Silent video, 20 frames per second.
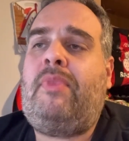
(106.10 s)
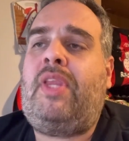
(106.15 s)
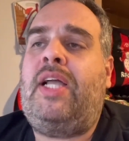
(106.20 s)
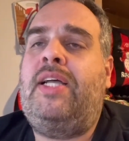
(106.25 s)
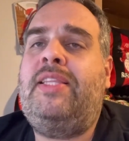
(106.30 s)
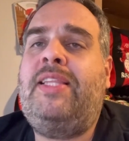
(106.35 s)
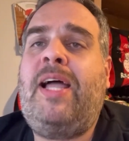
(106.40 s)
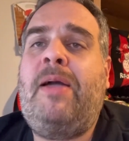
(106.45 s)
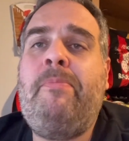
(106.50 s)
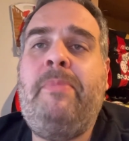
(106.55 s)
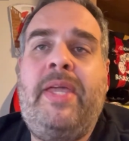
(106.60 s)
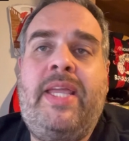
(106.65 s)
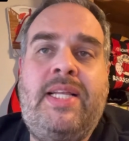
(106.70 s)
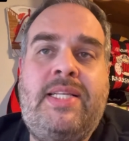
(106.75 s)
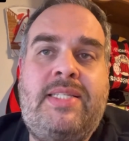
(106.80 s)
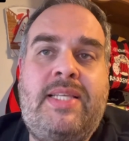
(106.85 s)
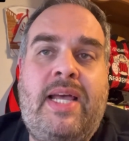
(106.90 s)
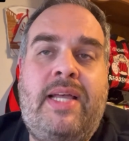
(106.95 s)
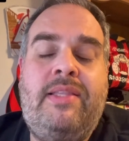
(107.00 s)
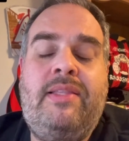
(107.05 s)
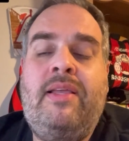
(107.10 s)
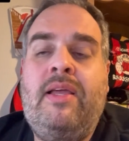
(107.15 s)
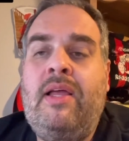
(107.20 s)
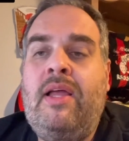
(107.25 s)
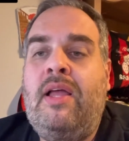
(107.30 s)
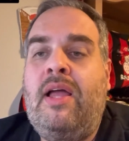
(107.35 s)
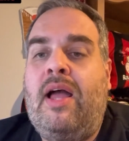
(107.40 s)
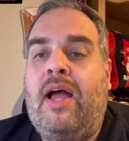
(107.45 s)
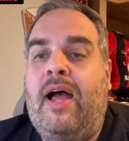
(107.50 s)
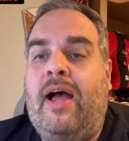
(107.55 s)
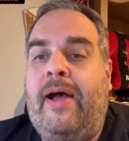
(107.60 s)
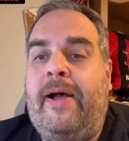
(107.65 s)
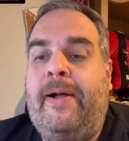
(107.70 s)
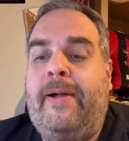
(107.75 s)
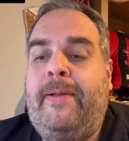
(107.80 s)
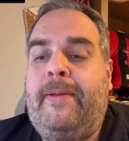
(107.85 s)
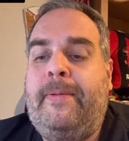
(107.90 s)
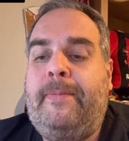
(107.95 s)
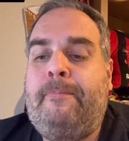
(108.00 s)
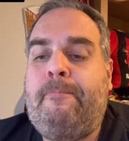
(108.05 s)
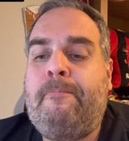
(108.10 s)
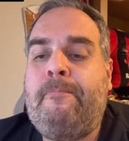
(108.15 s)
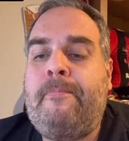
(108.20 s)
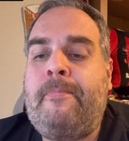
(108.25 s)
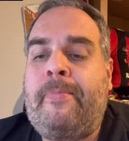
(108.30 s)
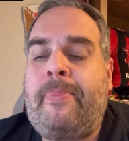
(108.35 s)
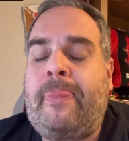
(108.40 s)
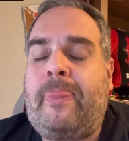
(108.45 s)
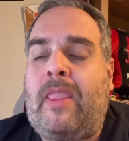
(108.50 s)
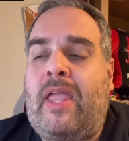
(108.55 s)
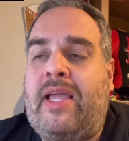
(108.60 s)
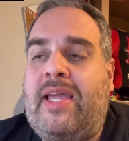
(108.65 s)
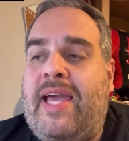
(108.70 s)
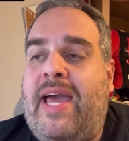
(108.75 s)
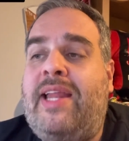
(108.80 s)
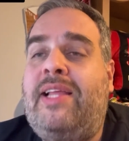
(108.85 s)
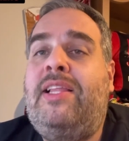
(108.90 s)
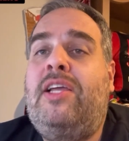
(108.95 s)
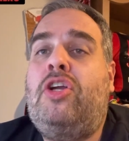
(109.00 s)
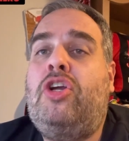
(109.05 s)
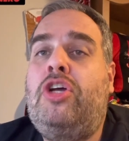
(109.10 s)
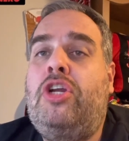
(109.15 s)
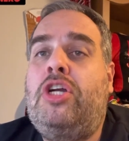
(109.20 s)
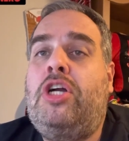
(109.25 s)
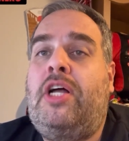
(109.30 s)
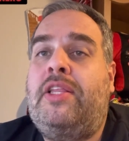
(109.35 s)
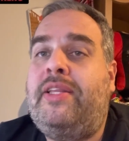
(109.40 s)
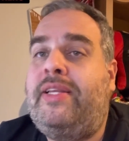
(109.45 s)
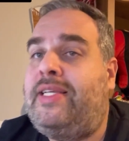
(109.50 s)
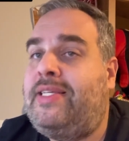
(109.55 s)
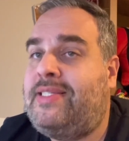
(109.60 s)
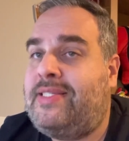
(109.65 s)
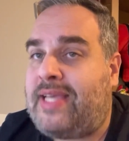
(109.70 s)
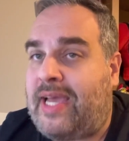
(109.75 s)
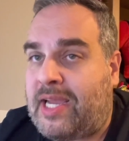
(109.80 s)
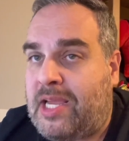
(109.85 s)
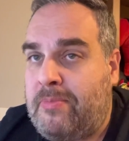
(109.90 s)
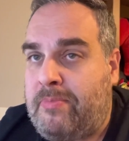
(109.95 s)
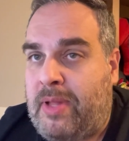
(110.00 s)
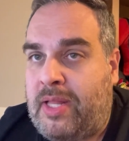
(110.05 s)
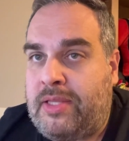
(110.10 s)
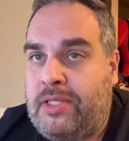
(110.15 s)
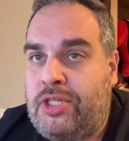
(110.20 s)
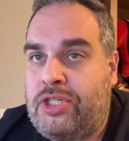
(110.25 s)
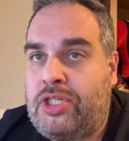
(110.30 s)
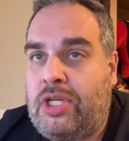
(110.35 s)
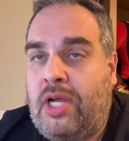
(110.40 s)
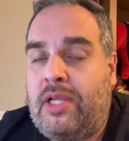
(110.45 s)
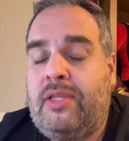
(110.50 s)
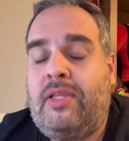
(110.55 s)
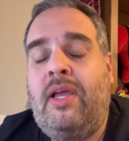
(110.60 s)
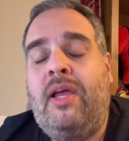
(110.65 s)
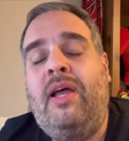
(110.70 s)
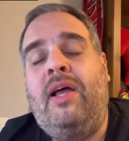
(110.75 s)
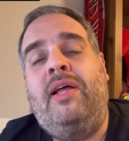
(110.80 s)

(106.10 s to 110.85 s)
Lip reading: That being said, Canada could have gotten a second penalty shot.